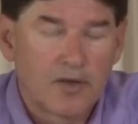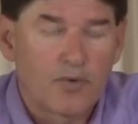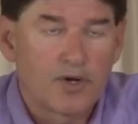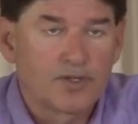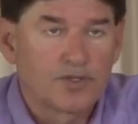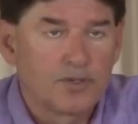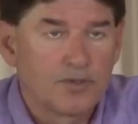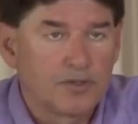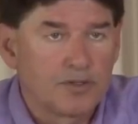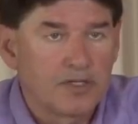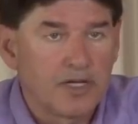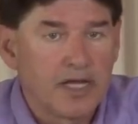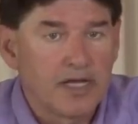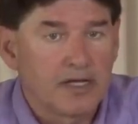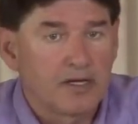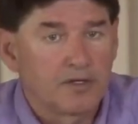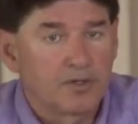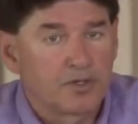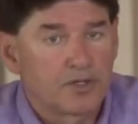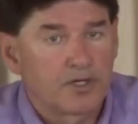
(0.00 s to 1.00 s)
They want you to
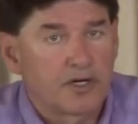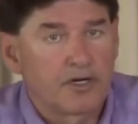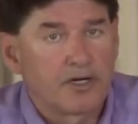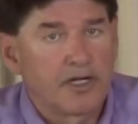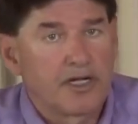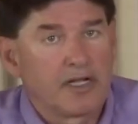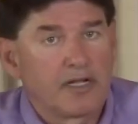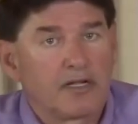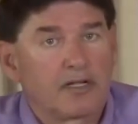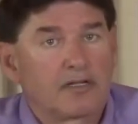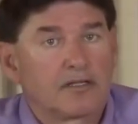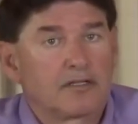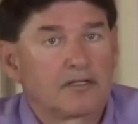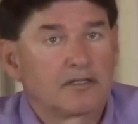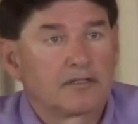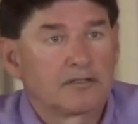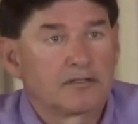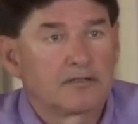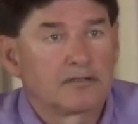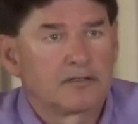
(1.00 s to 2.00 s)
take an attorney.
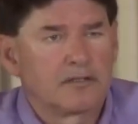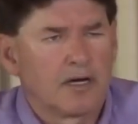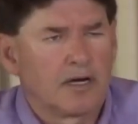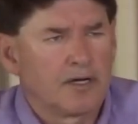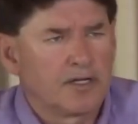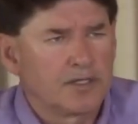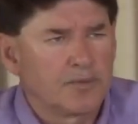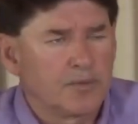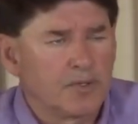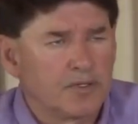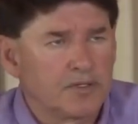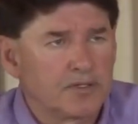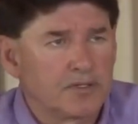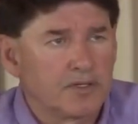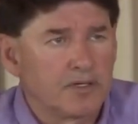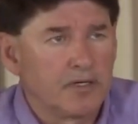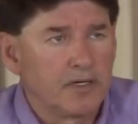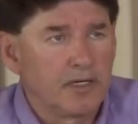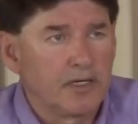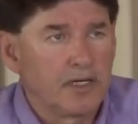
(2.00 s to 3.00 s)
How do you spell
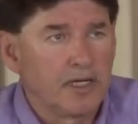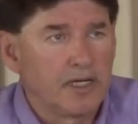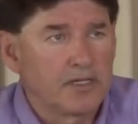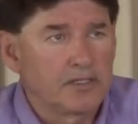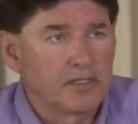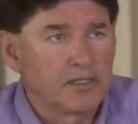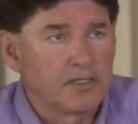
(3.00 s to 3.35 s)
attorney?